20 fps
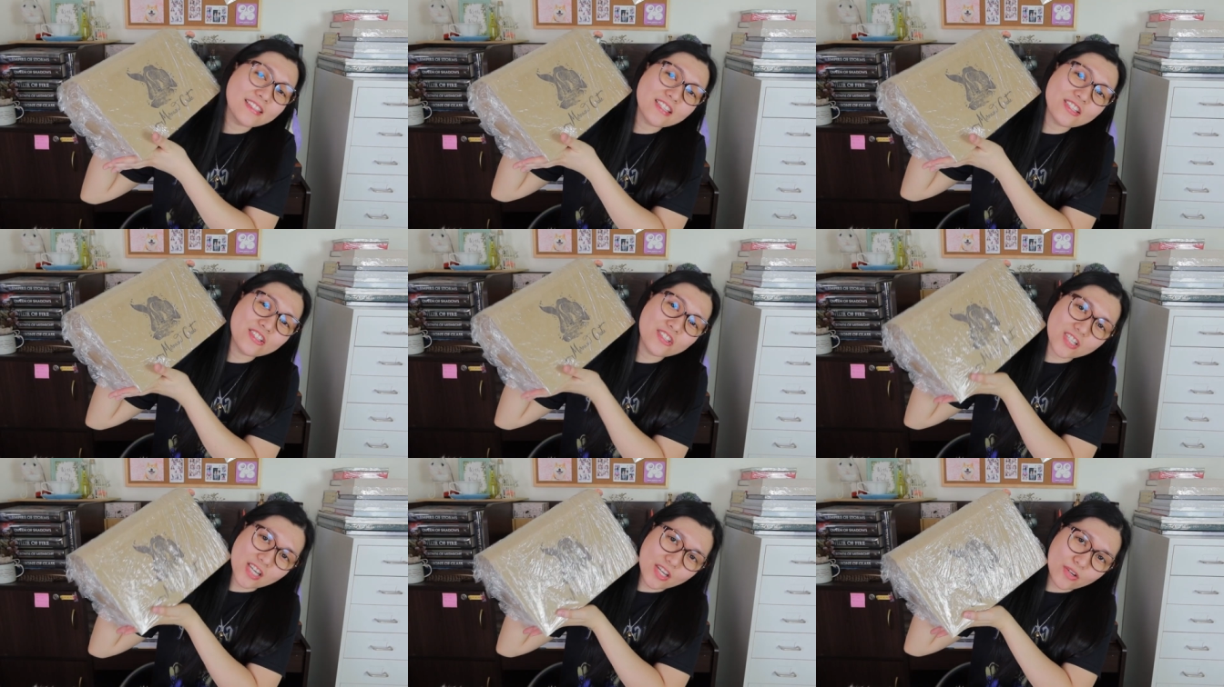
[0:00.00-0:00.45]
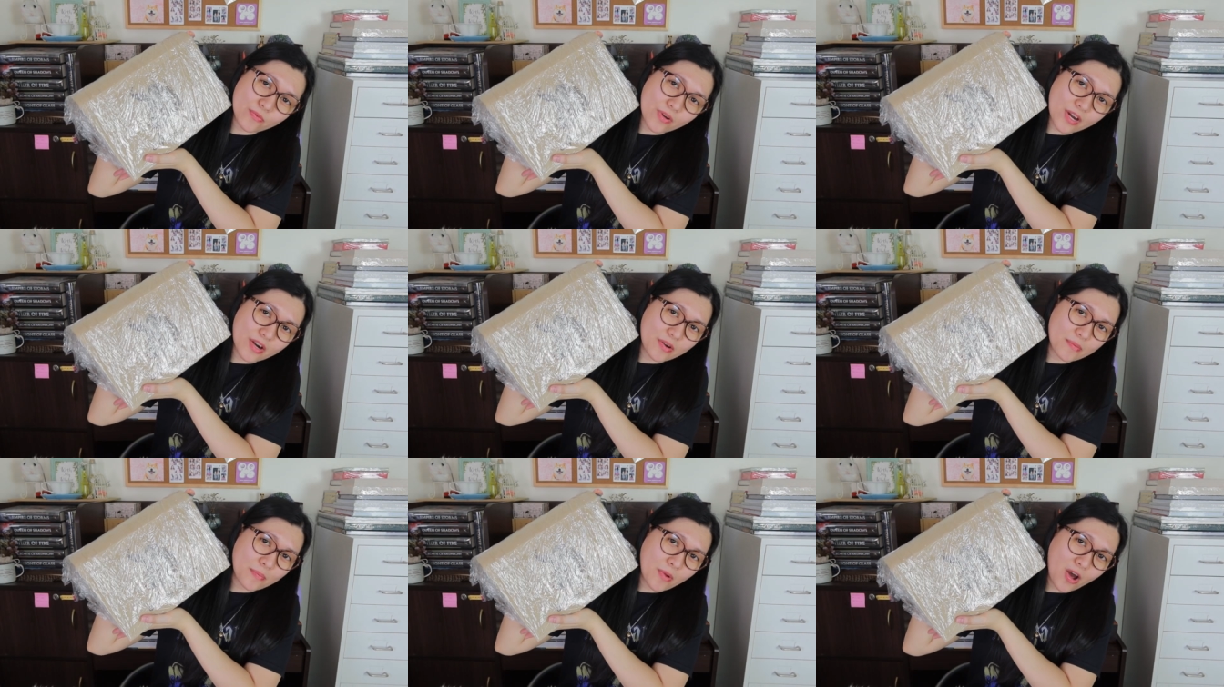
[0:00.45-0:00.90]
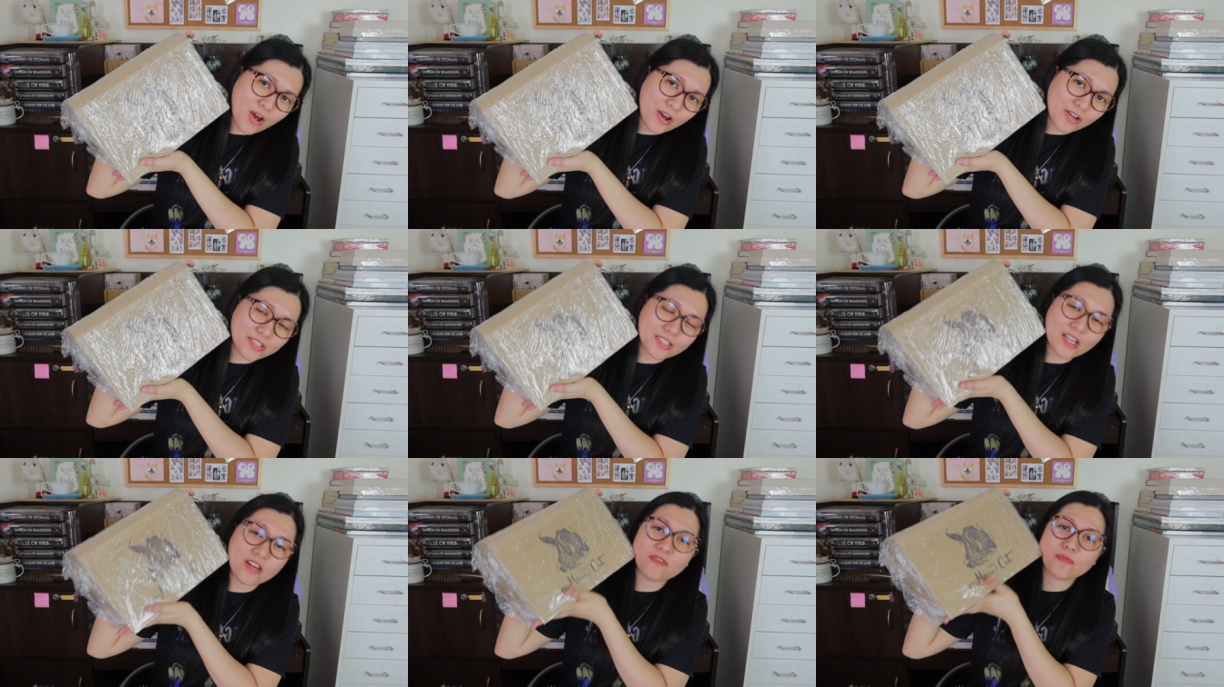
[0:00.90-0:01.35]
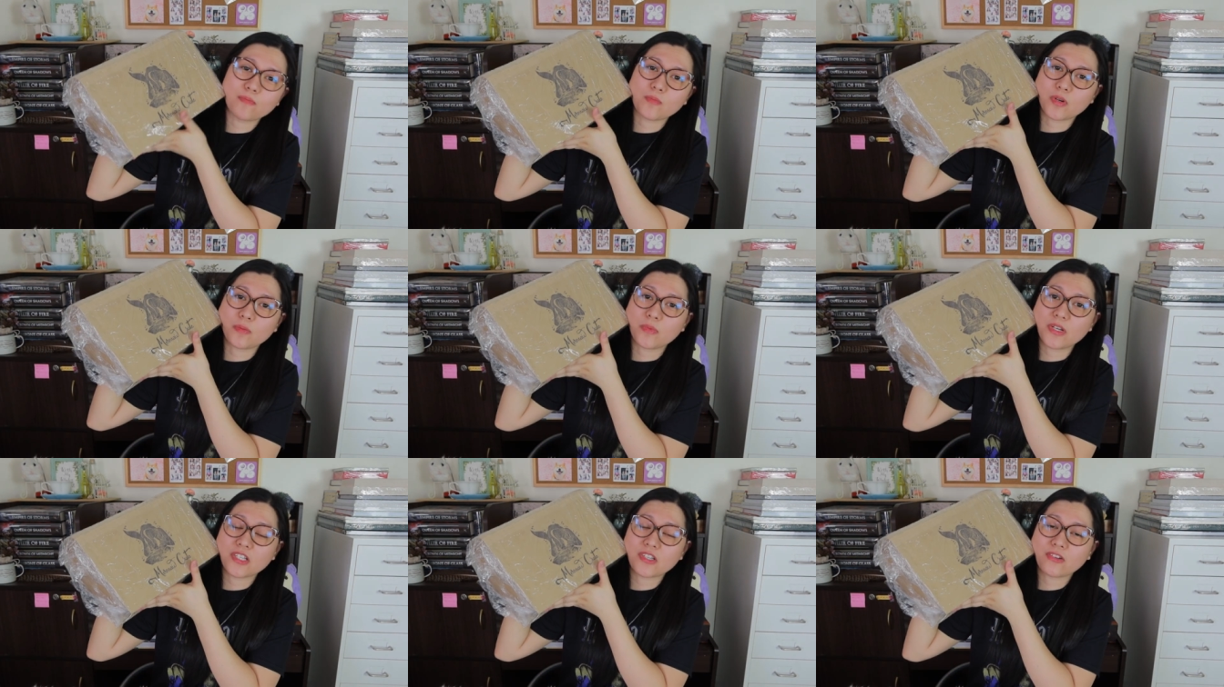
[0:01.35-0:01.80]
the January box of
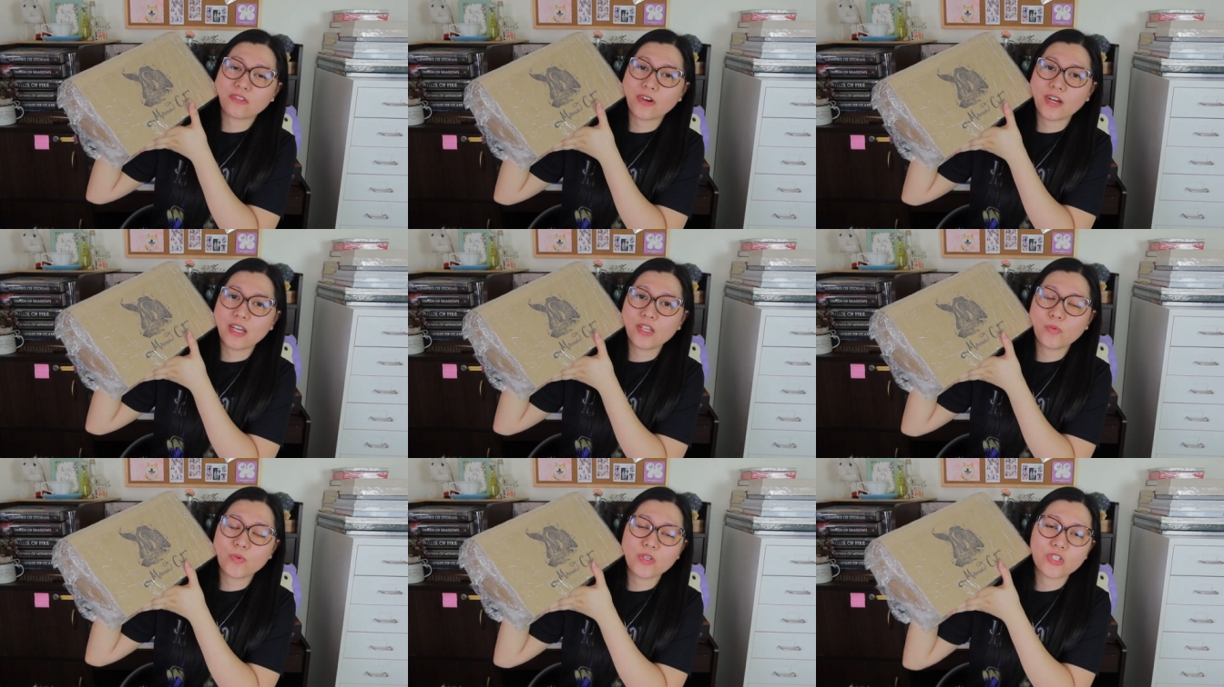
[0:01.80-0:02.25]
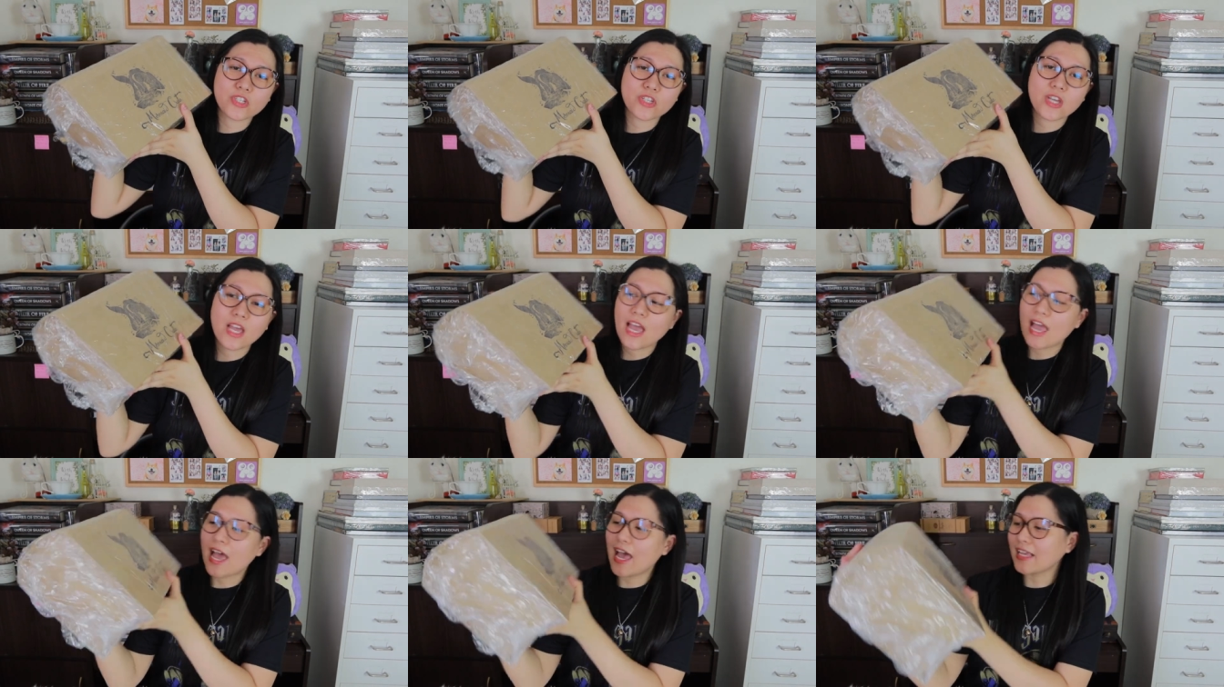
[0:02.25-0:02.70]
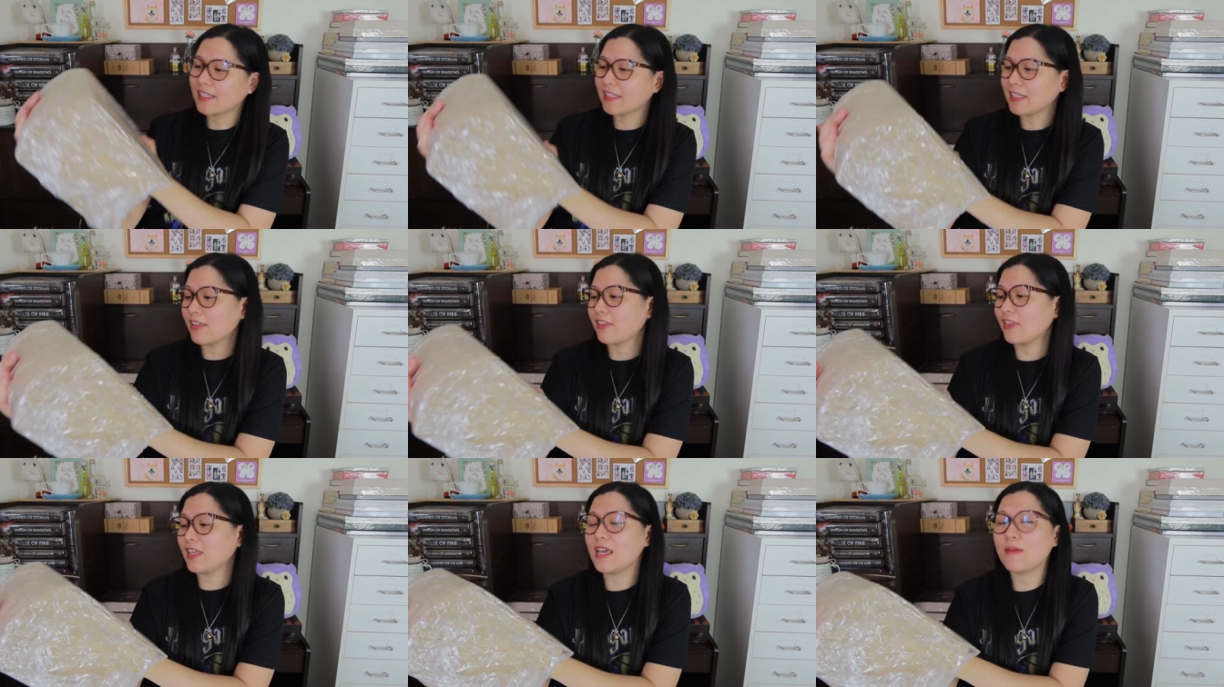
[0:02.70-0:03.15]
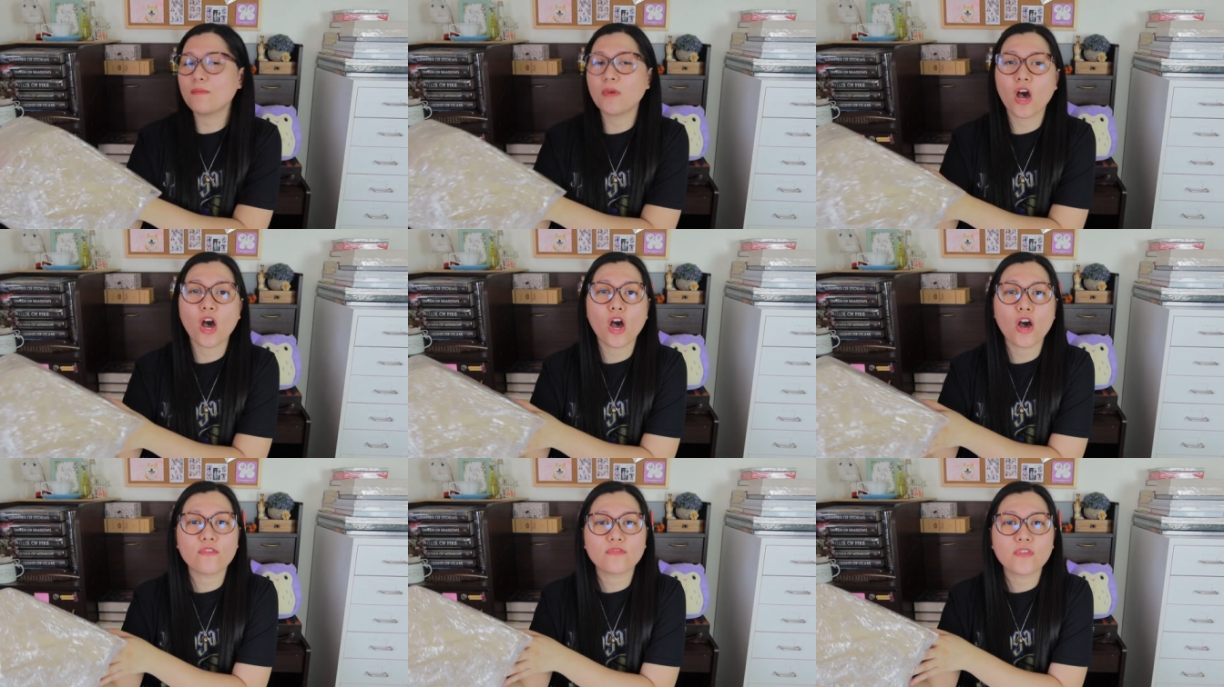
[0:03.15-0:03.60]
Mermaid Crate, which has the theme
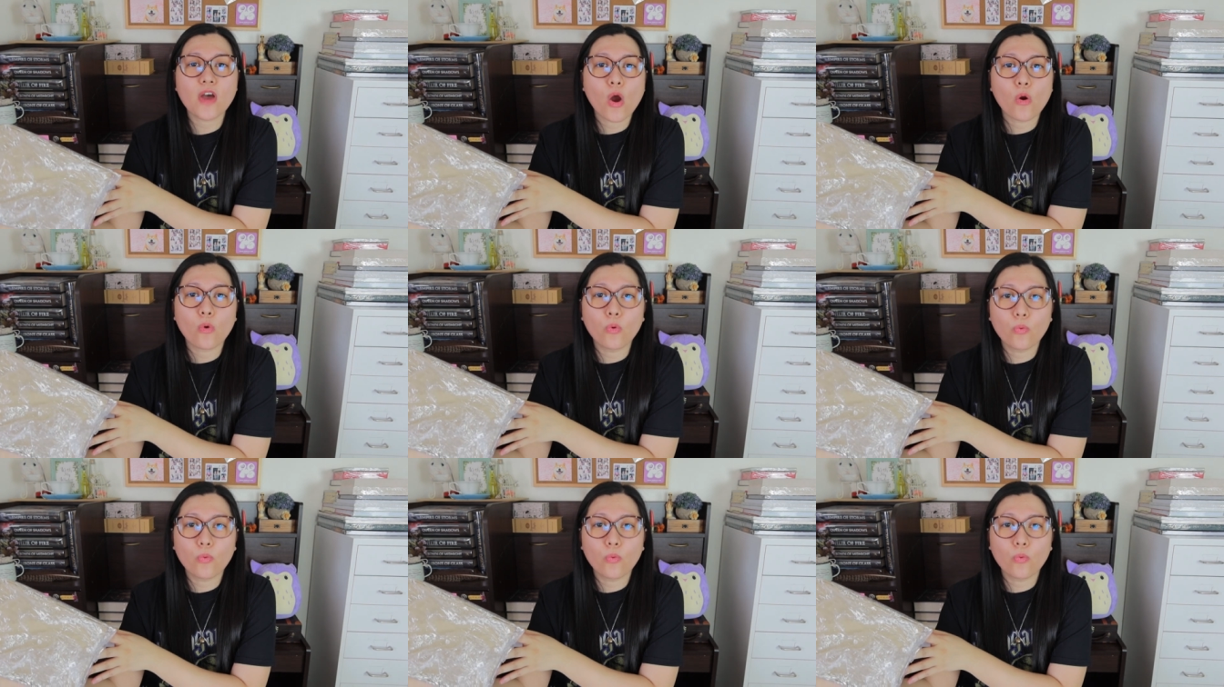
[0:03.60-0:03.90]
of